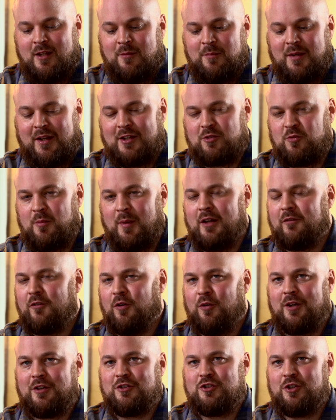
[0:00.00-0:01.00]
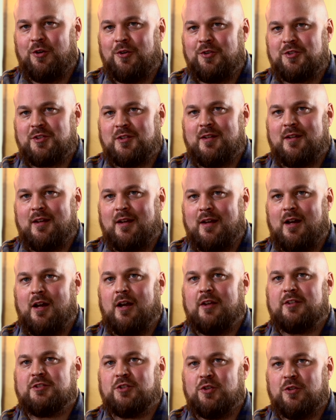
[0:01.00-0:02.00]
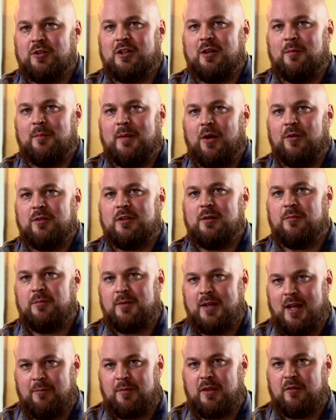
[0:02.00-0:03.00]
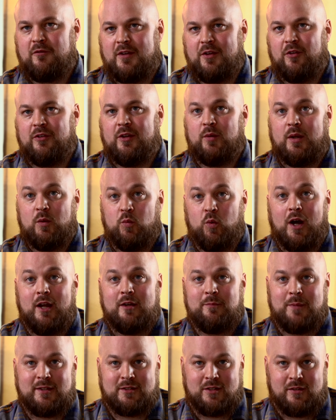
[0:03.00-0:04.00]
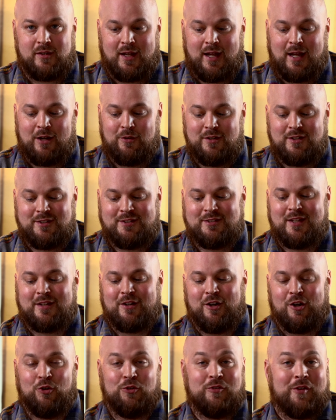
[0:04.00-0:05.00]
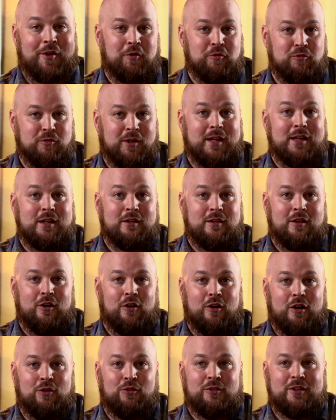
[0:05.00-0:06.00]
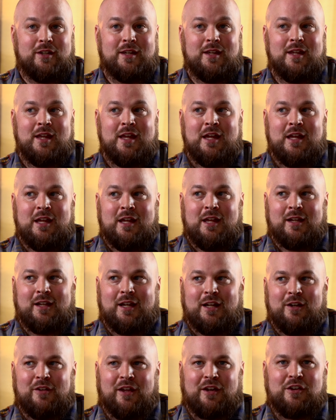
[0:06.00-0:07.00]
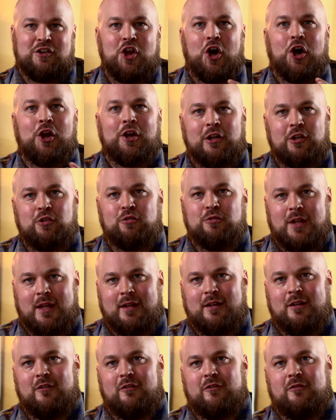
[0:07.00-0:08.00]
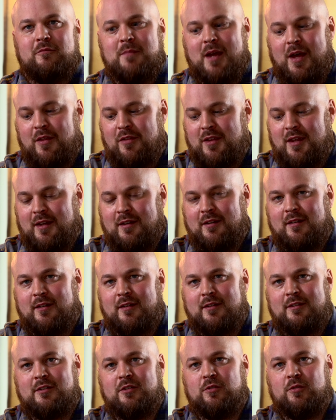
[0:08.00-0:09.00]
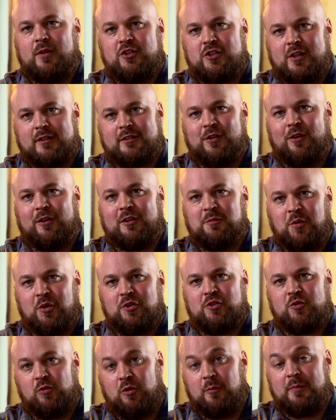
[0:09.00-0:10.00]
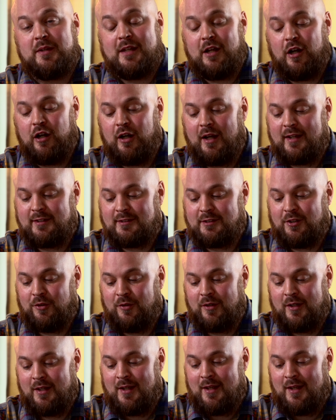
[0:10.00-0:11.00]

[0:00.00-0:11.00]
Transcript: Because we might have already chosen a certain amount of depth of field that we want based on the iris, that our only creative or only kind of like non-creative method to adjust our exposure will be our ISO.